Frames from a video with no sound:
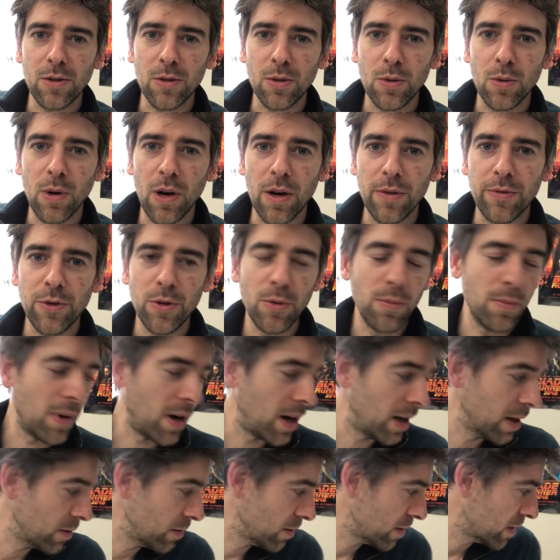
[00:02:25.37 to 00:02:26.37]
quite a few
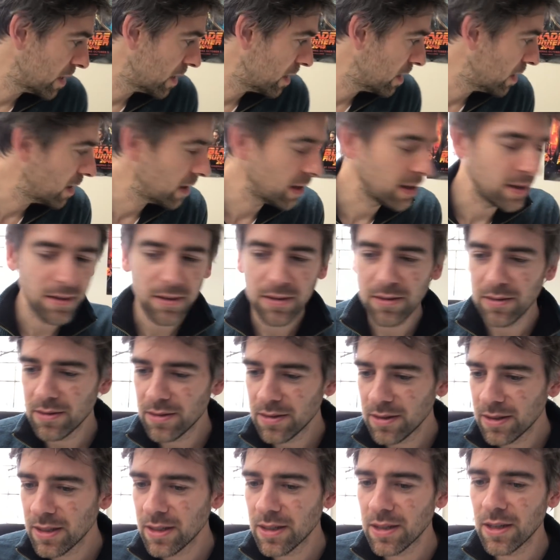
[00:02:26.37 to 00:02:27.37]
miles, didn't I?
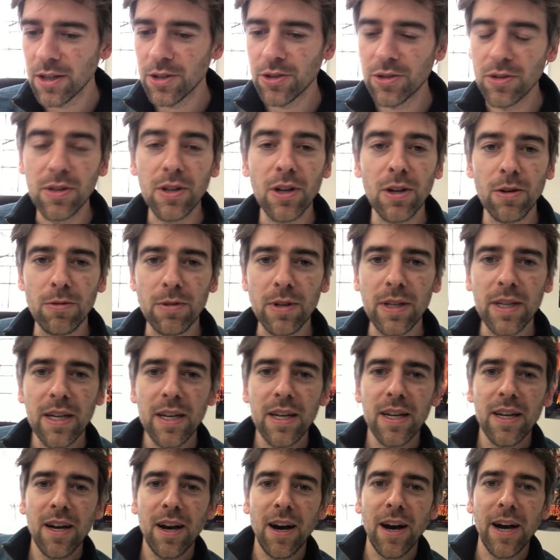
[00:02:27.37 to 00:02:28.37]
I should know really.
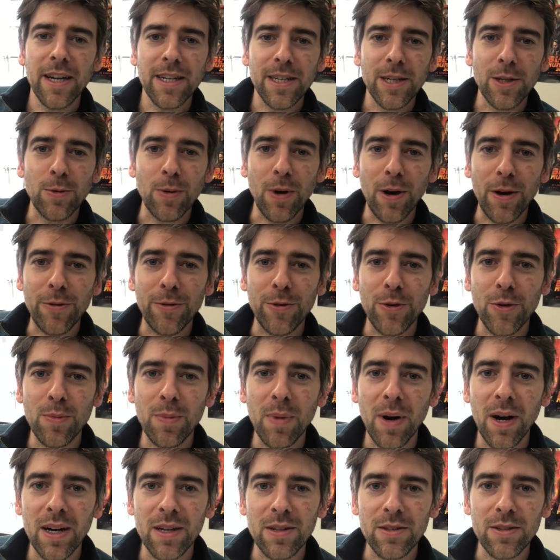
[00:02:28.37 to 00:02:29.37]
I added quite a few
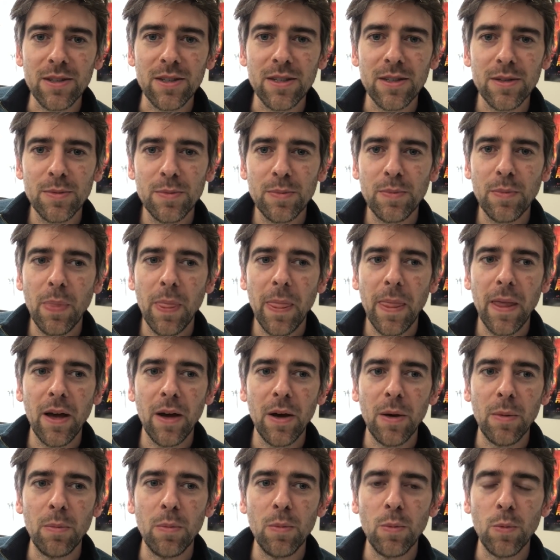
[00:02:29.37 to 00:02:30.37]
miles
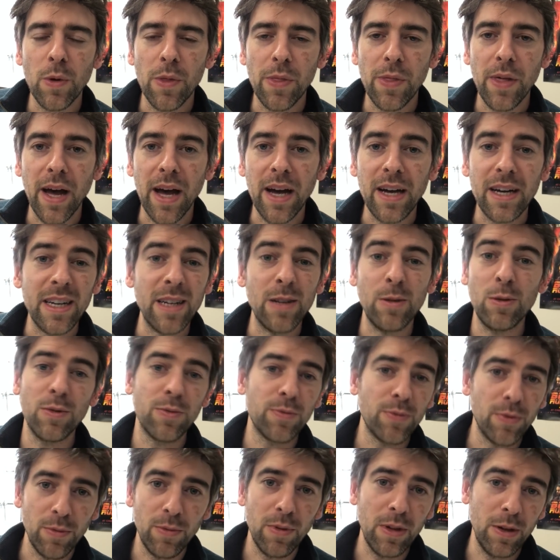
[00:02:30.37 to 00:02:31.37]
with that, and it
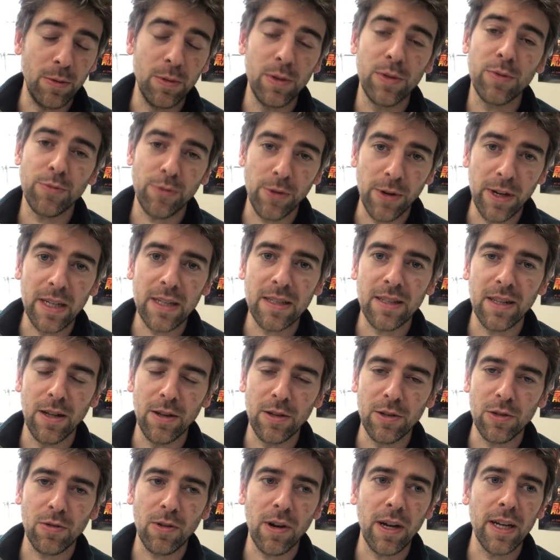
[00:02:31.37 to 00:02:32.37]
was free, so that
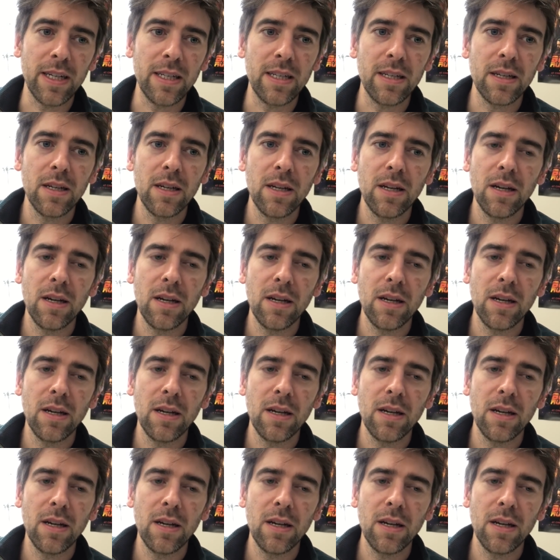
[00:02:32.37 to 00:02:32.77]
was great.